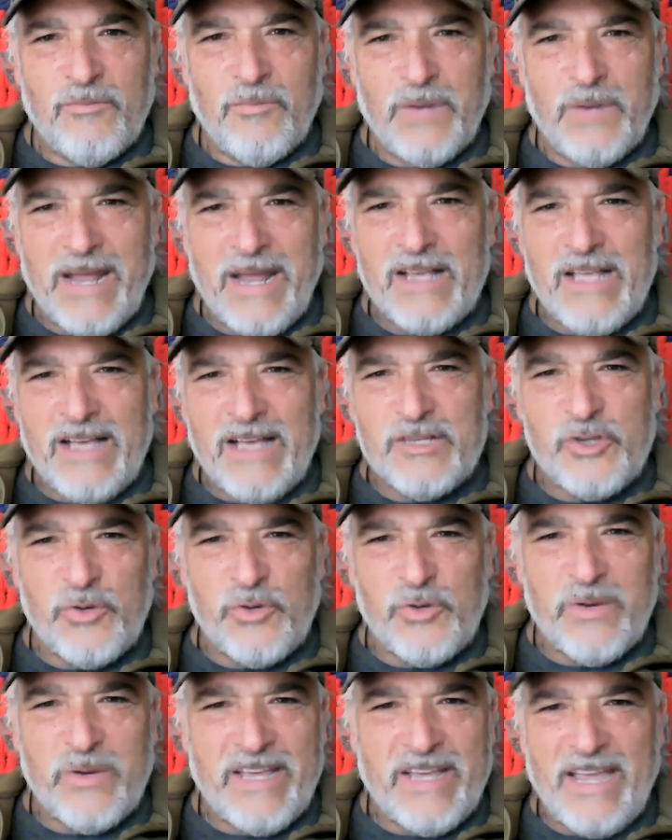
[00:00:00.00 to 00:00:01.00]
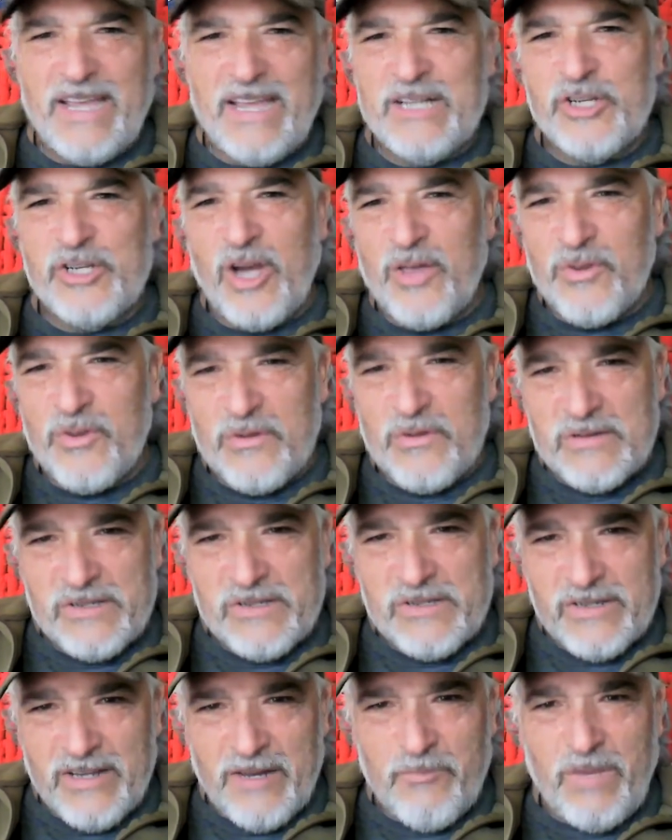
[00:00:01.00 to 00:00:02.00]
But as you engage
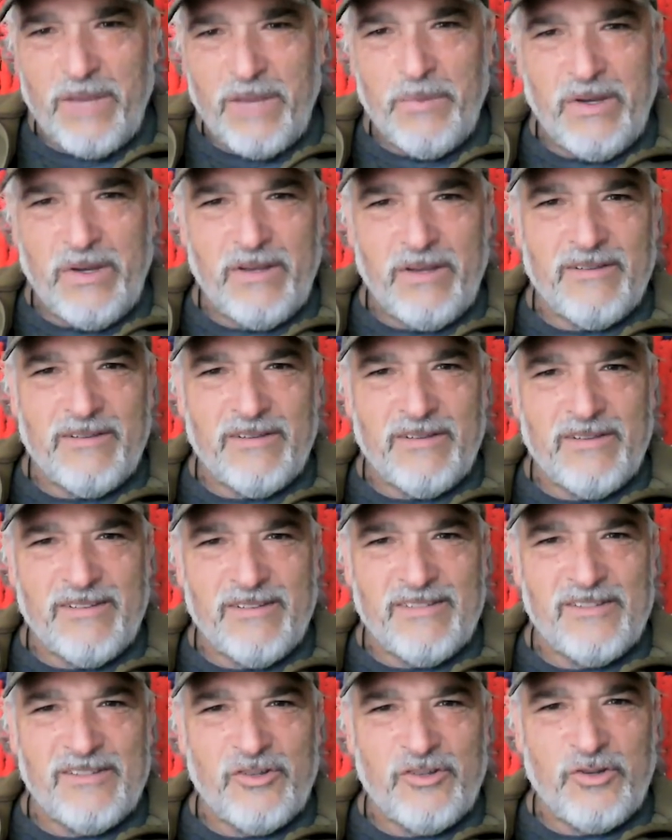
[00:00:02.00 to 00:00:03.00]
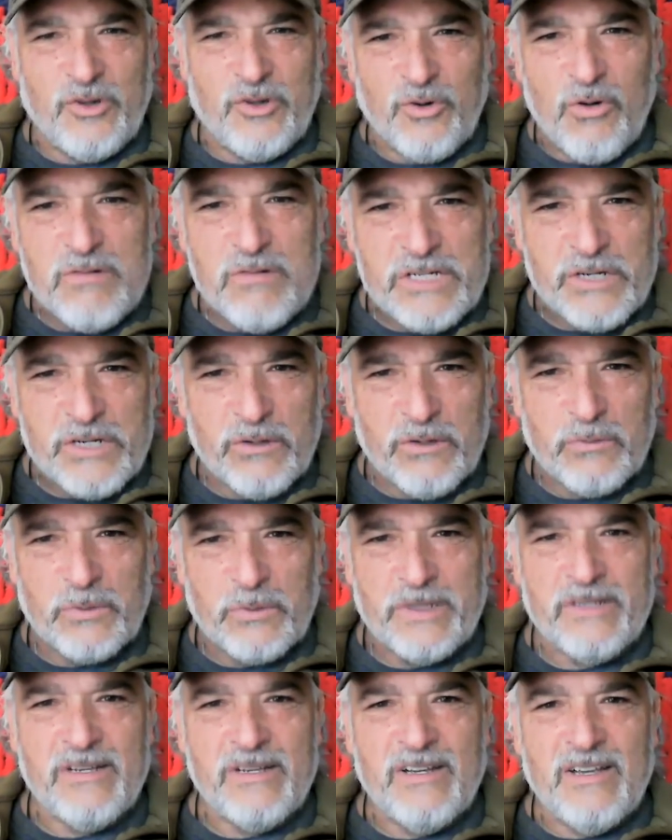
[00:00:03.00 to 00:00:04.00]
others, and maybe your own
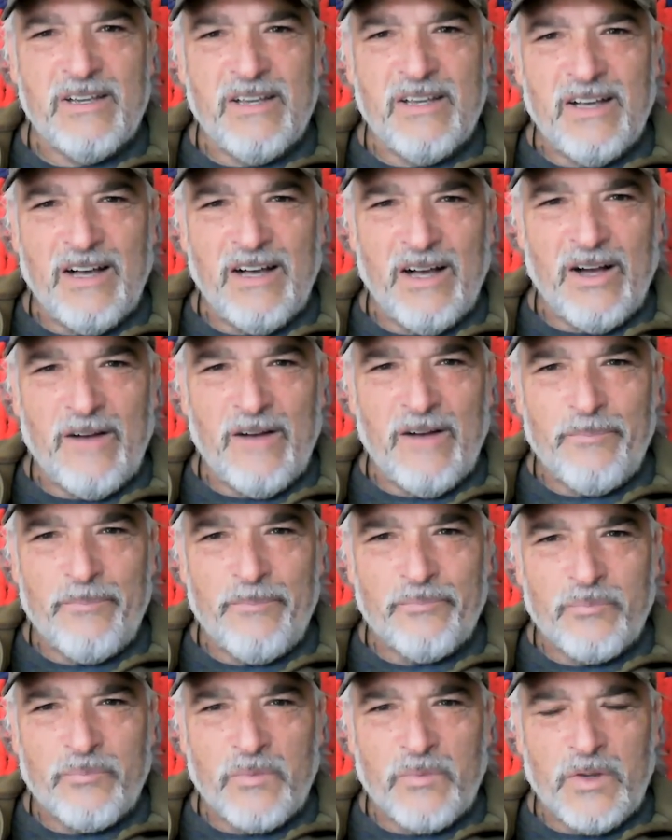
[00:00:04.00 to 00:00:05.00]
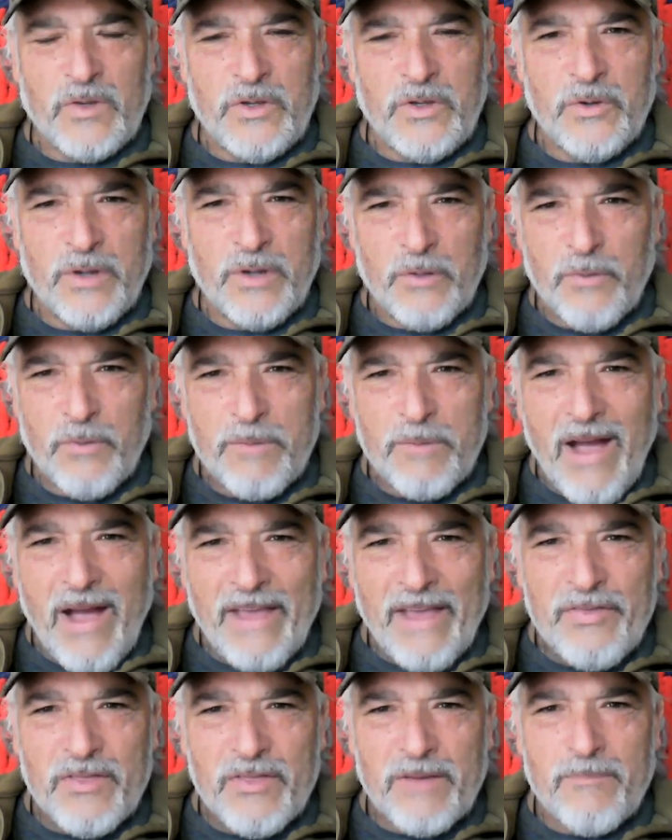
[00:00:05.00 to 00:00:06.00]
children, you can
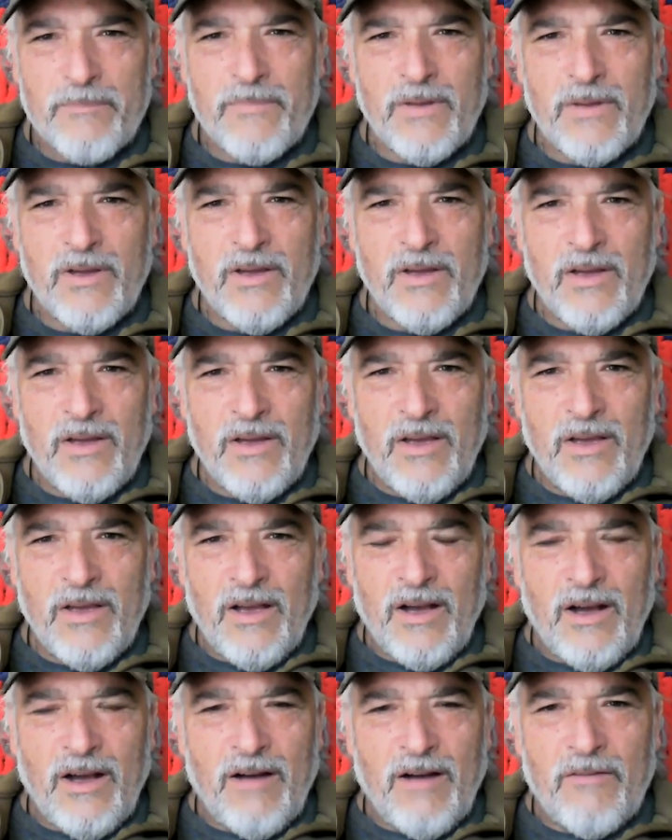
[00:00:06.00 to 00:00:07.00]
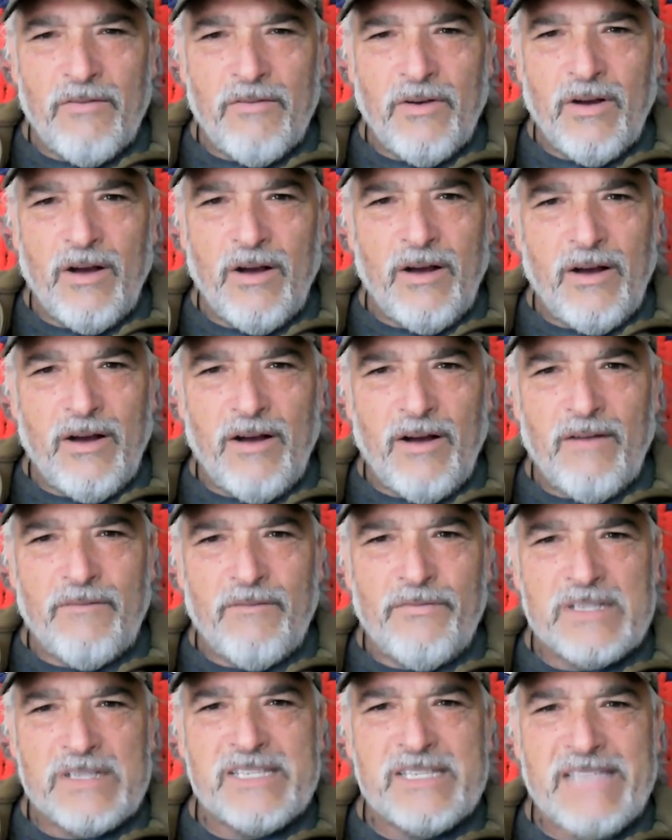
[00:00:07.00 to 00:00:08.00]
remind them of
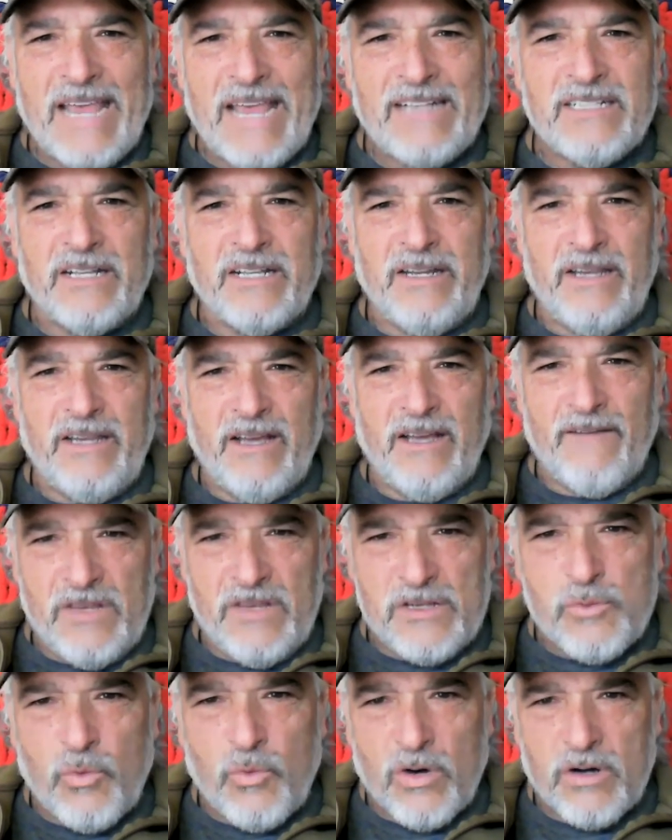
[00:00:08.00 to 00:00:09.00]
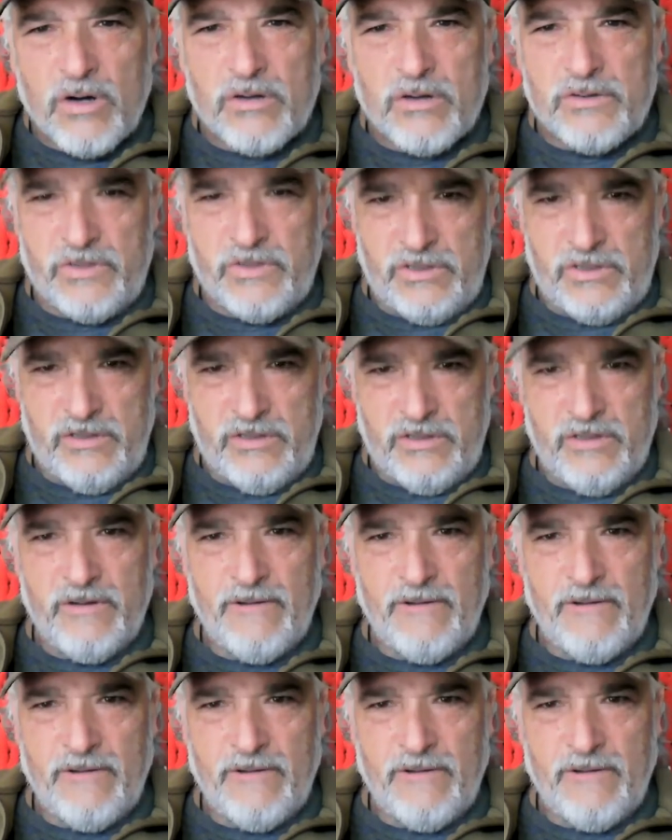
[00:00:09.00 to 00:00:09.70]
the sanctity of these words,